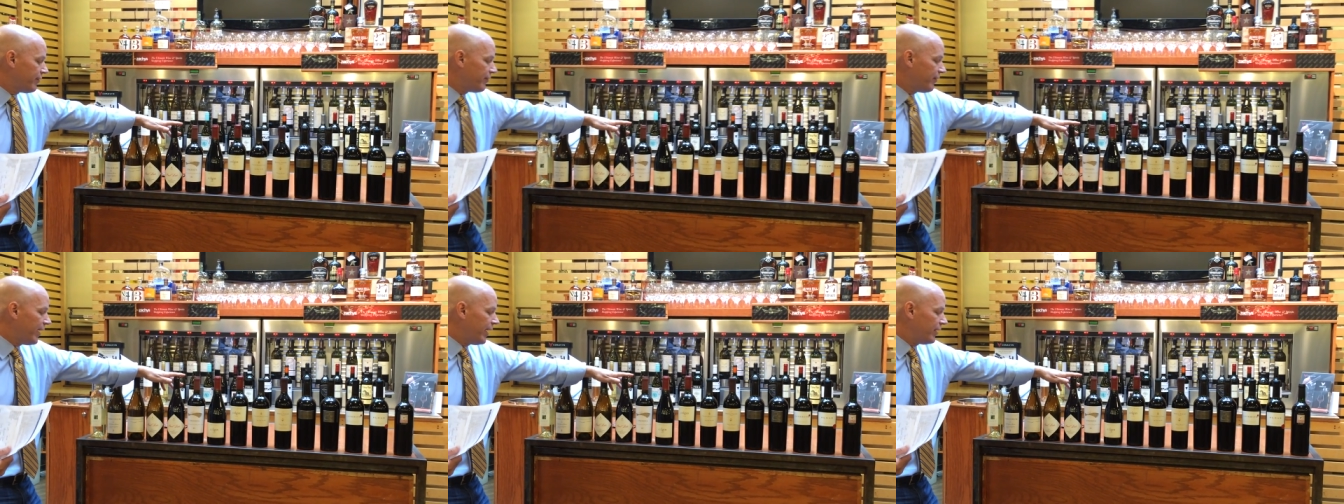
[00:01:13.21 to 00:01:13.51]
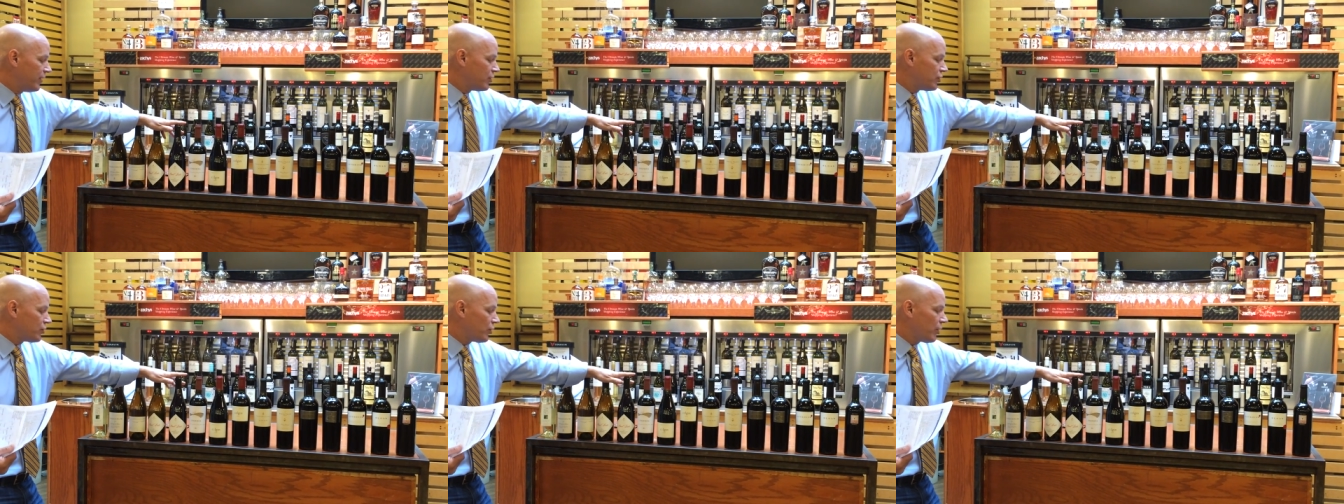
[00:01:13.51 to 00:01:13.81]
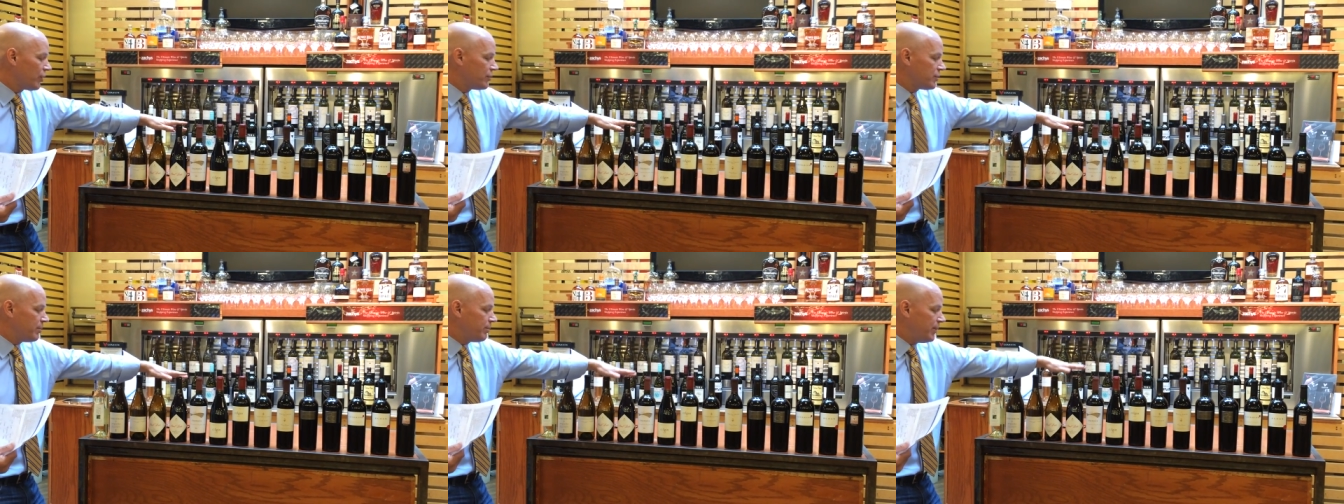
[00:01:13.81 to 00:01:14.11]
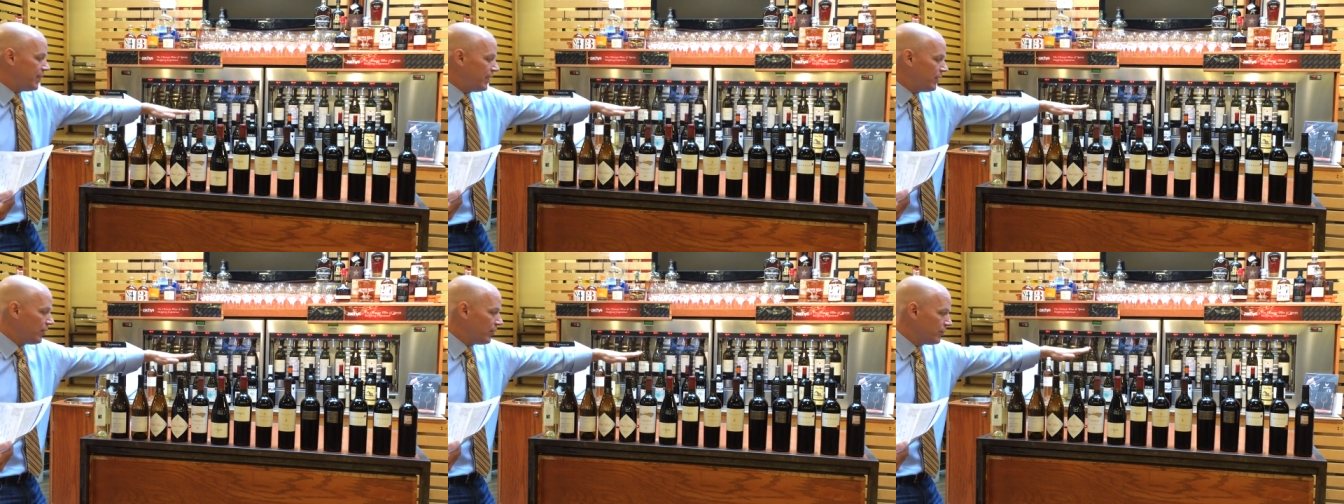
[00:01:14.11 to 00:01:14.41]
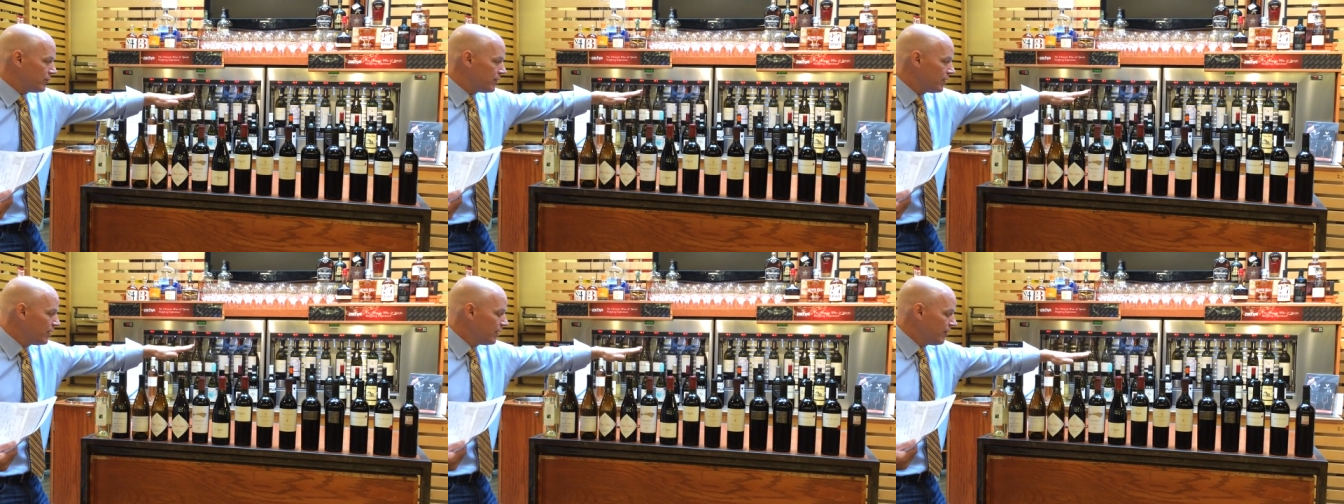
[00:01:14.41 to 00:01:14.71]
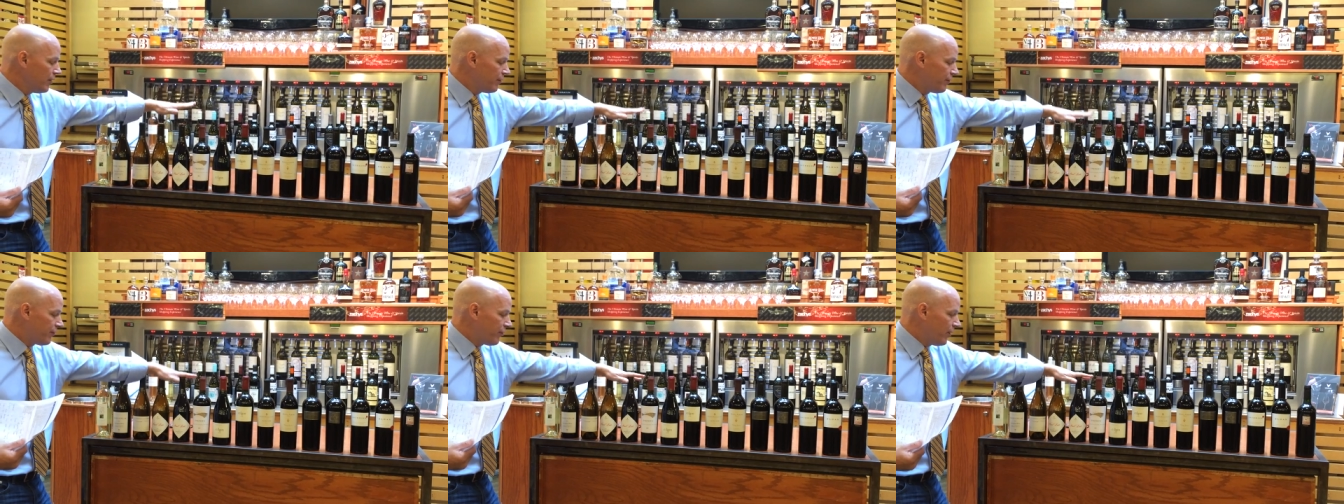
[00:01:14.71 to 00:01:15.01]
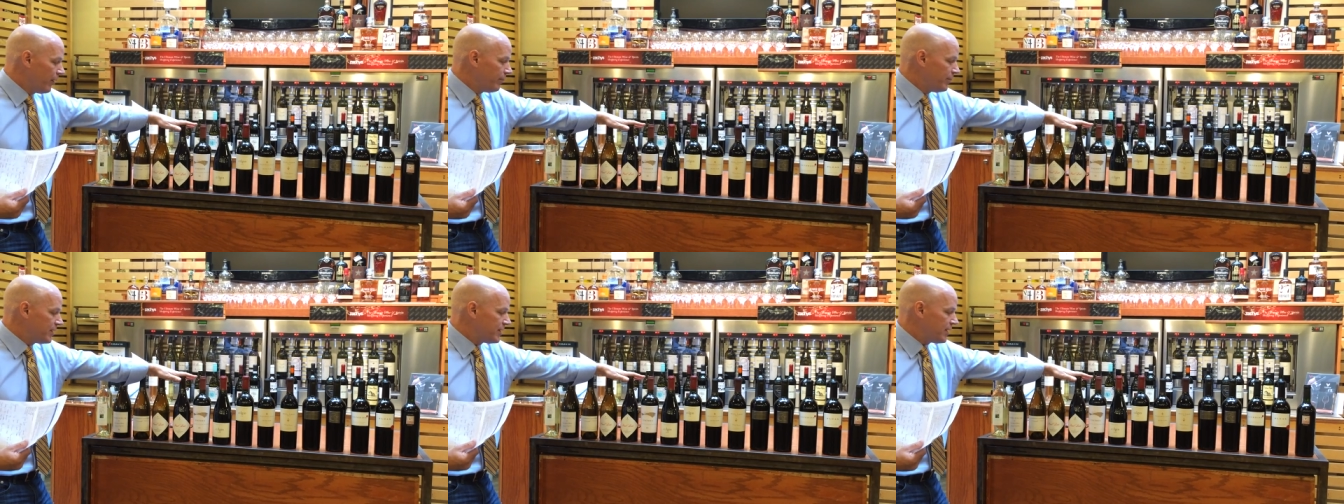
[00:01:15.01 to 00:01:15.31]
the finest Chards and Pinots
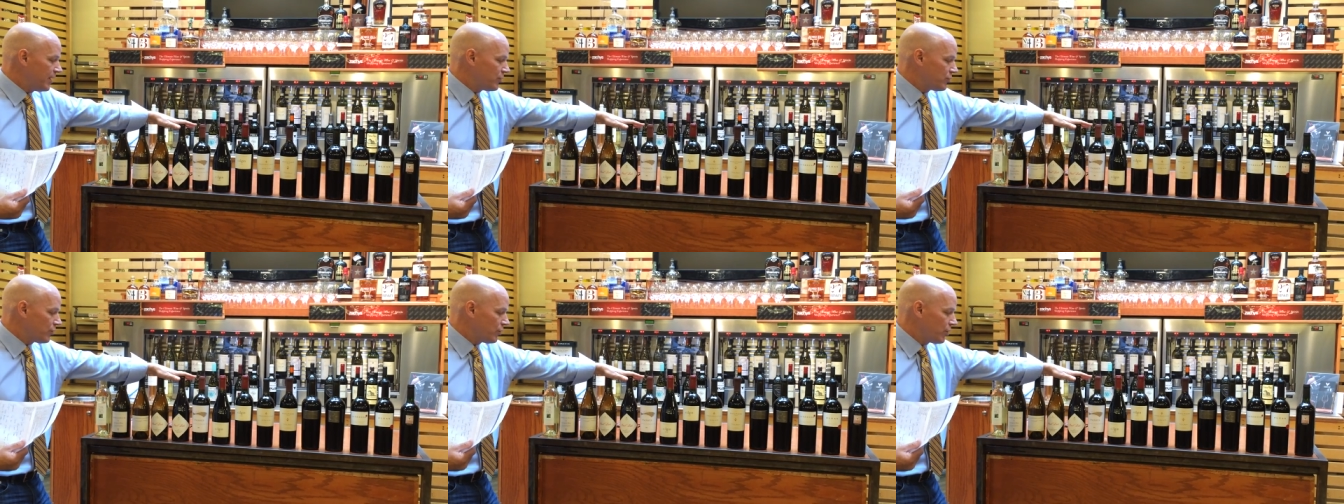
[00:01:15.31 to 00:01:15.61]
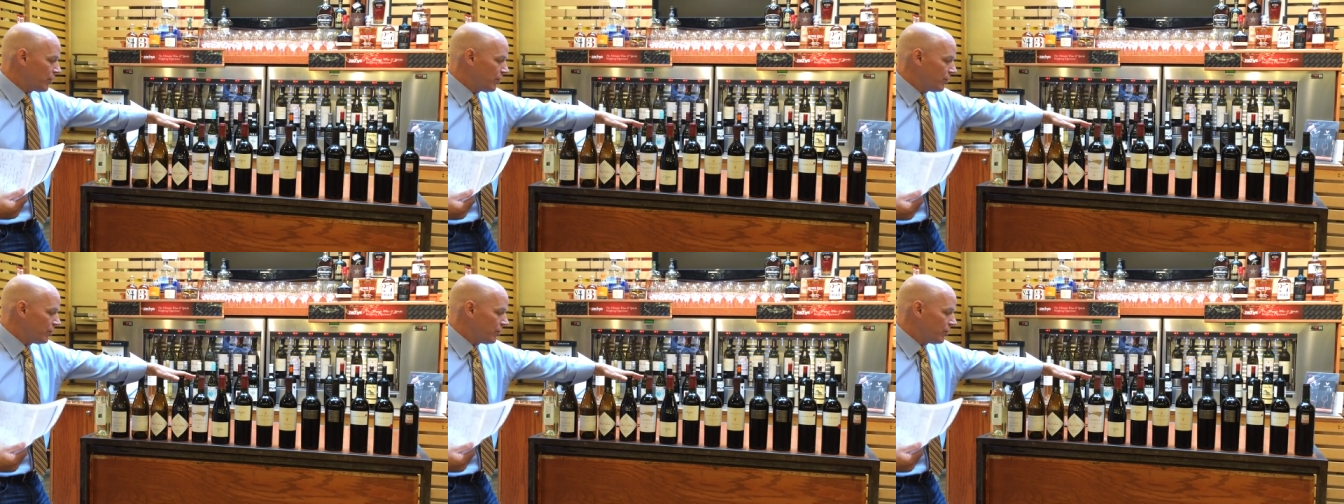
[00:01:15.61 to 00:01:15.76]
from the Central